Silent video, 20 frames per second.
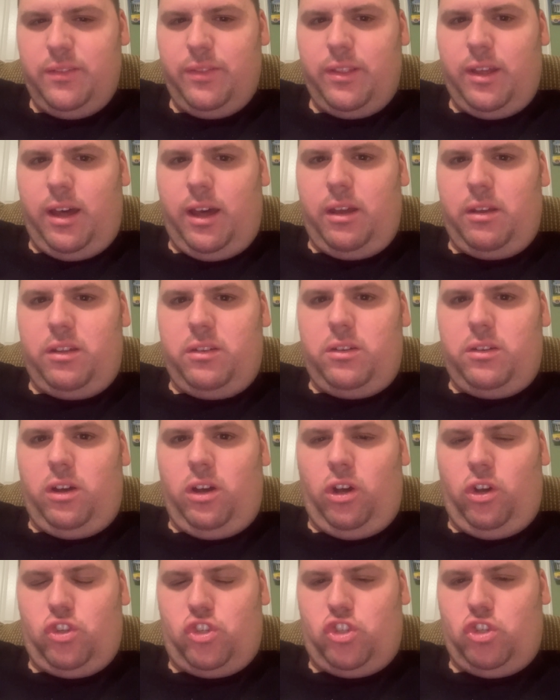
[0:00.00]
I
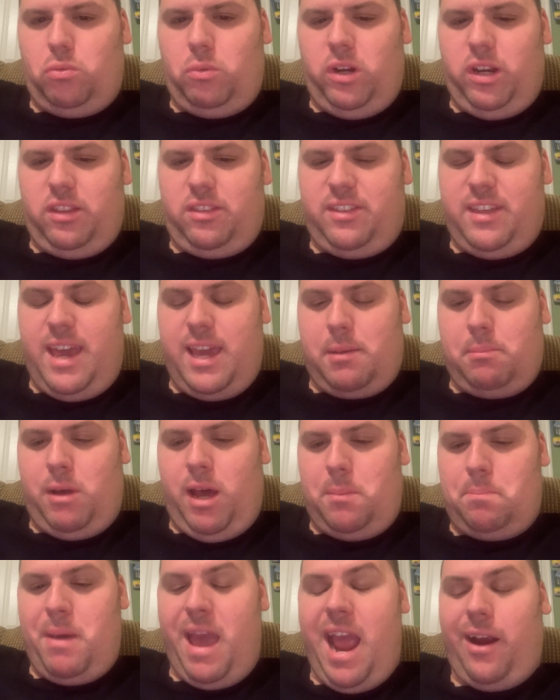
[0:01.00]
also want to thank
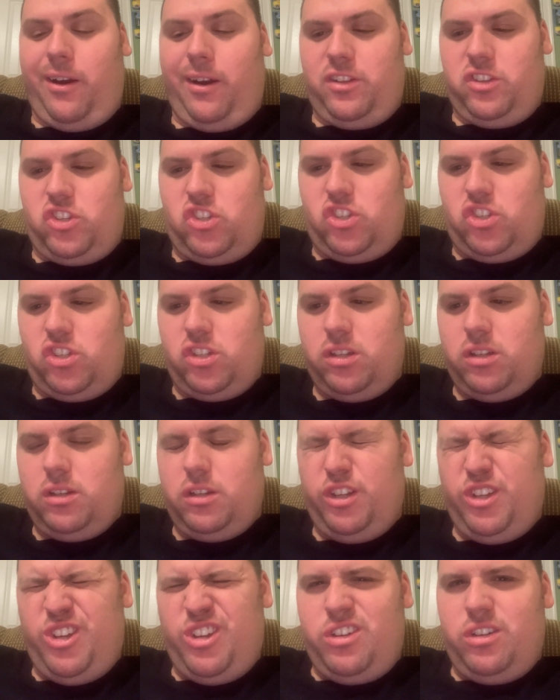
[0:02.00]
my parents
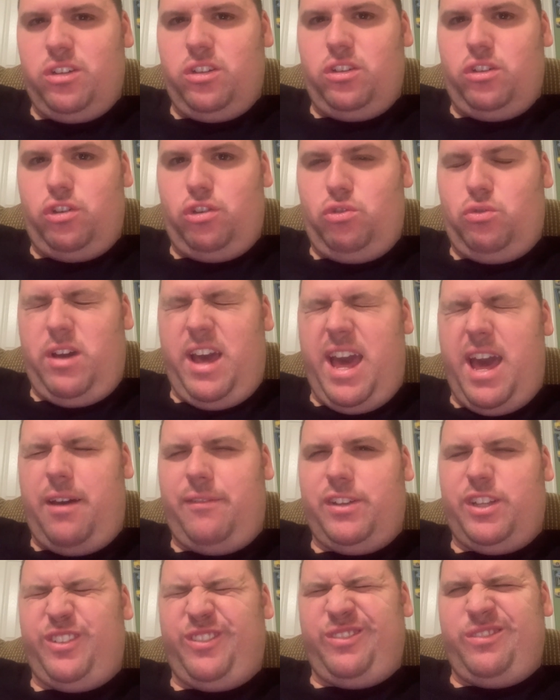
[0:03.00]
who
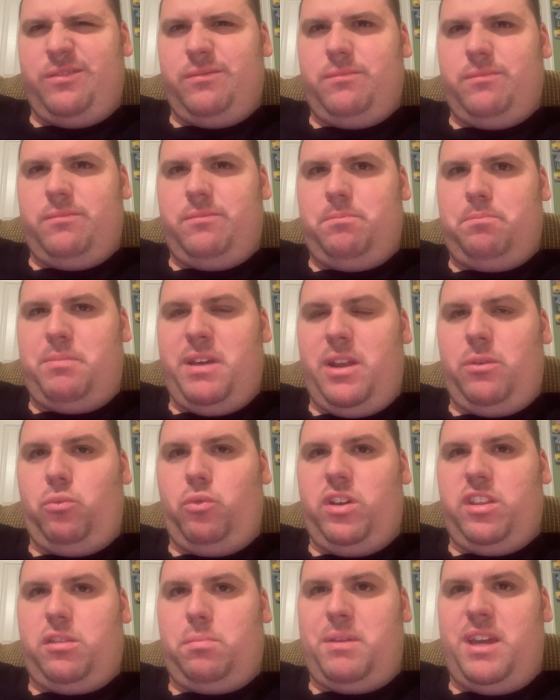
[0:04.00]
have been
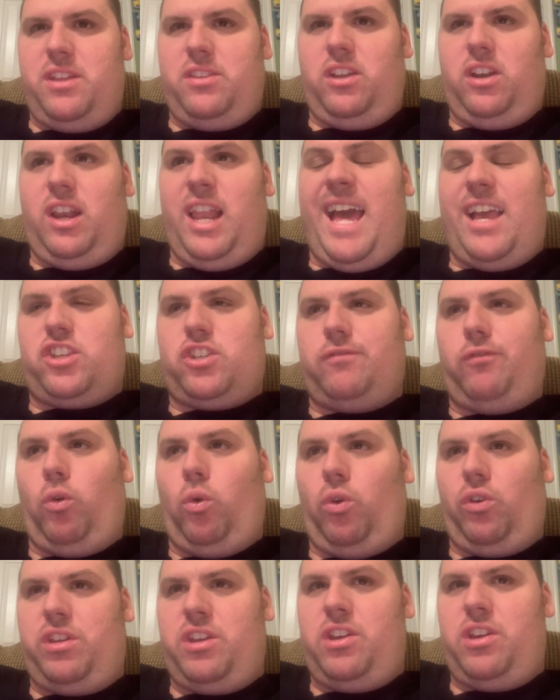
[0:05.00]
with me the last
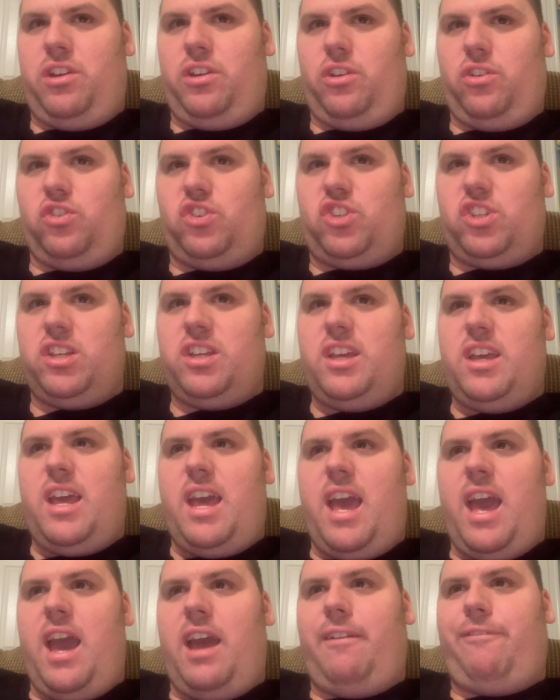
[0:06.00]
4 years,
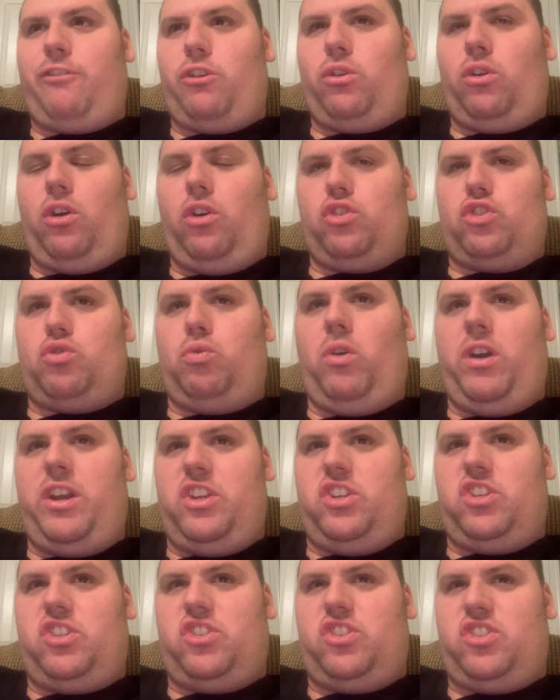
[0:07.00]
and for all
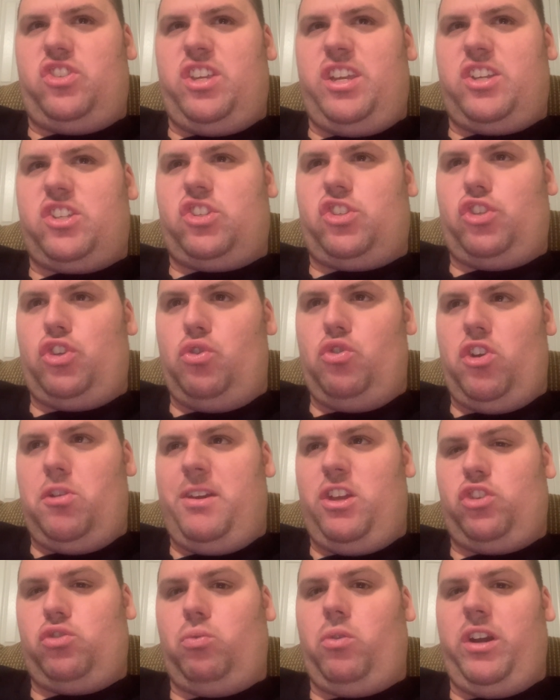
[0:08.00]
26, soon to
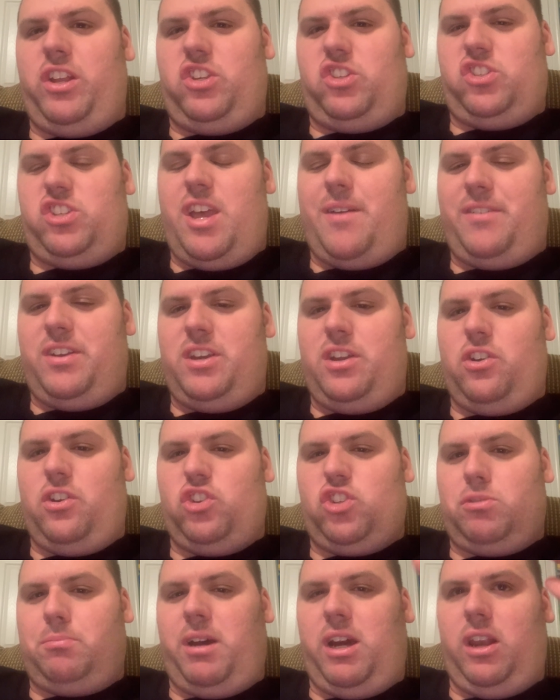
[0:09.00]
be 27
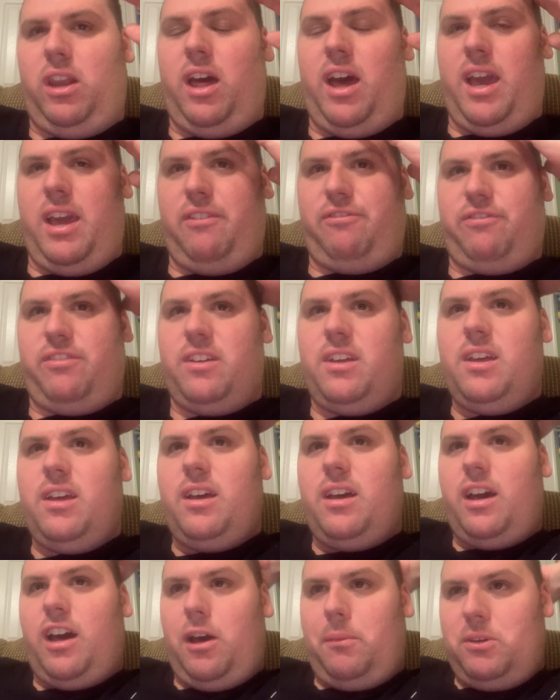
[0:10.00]
years of my life.
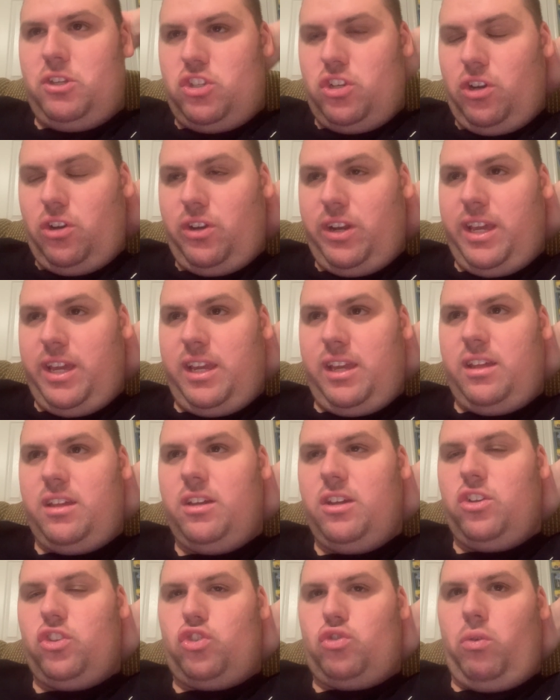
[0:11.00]
I'll be turning
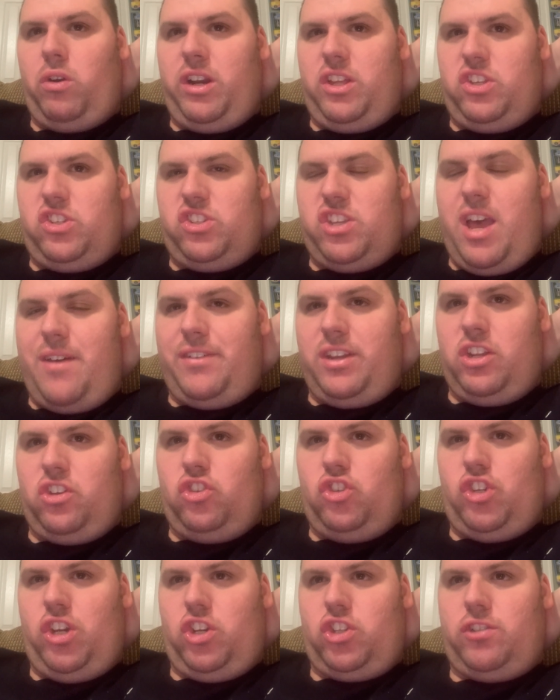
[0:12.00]
27
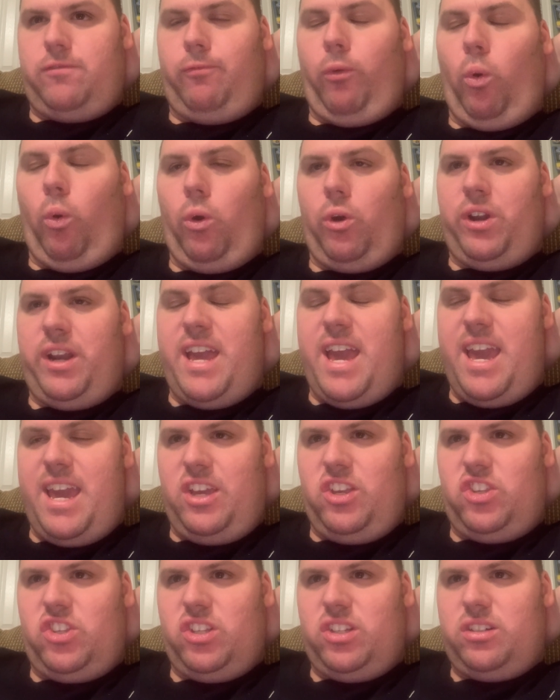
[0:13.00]
in just 4
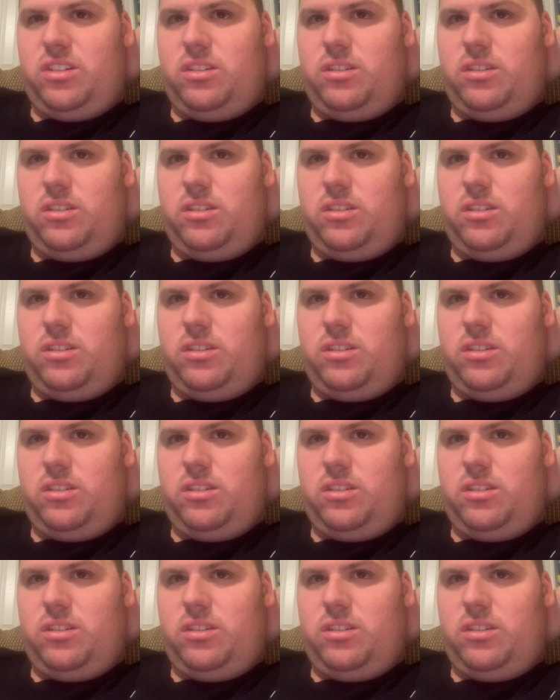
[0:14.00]
days.